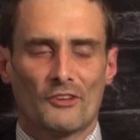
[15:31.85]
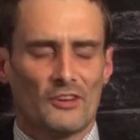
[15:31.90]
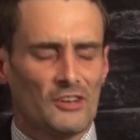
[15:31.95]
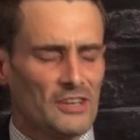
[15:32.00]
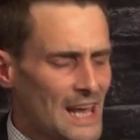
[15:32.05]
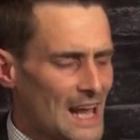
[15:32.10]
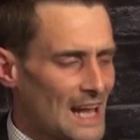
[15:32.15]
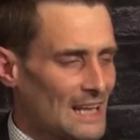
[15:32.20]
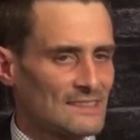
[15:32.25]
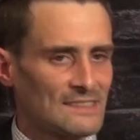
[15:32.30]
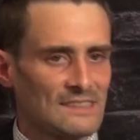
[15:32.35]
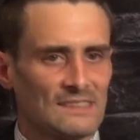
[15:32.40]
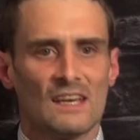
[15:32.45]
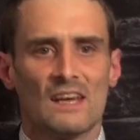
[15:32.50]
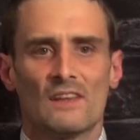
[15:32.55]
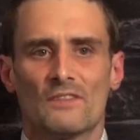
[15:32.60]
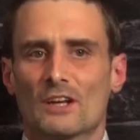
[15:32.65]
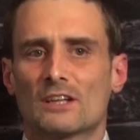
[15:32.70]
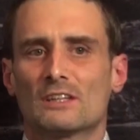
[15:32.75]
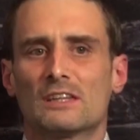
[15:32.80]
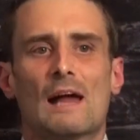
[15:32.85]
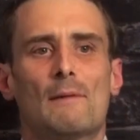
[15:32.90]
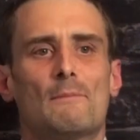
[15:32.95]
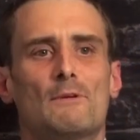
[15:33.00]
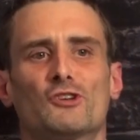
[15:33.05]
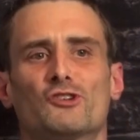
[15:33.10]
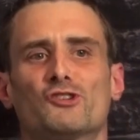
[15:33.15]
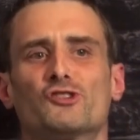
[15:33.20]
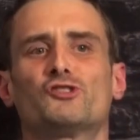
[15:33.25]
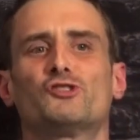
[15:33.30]
And yes, the climate
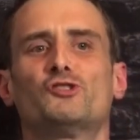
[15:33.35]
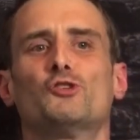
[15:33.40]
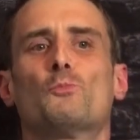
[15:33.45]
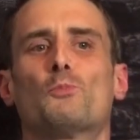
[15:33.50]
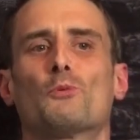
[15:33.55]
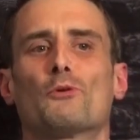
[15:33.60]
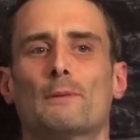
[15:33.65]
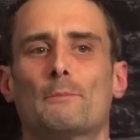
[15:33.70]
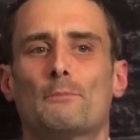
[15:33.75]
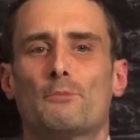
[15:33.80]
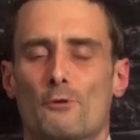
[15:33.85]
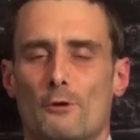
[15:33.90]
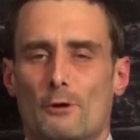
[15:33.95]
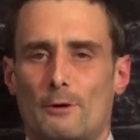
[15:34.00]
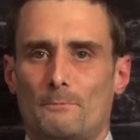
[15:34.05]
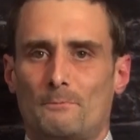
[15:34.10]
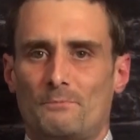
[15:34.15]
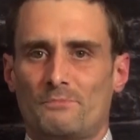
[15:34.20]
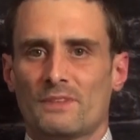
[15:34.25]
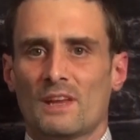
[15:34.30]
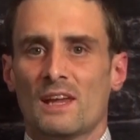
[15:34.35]
is super important.